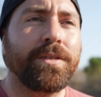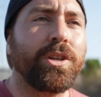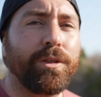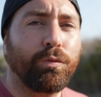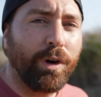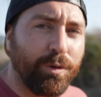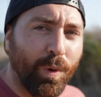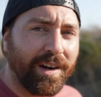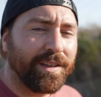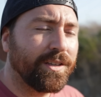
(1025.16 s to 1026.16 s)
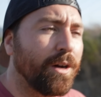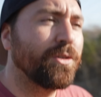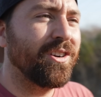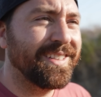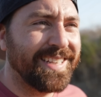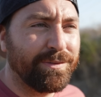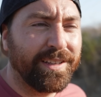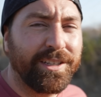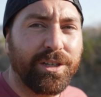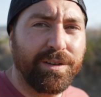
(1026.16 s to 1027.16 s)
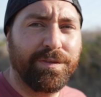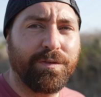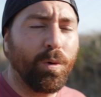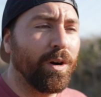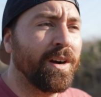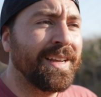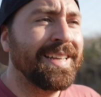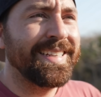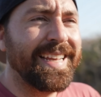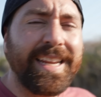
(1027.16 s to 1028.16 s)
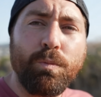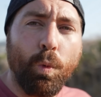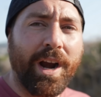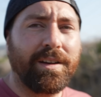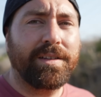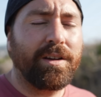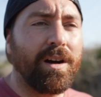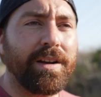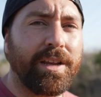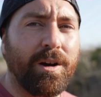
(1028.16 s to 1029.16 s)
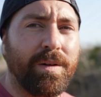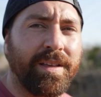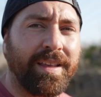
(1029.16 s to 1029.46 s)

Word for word: So the Rode Wireless Go's are definitely good for getting wireless audio.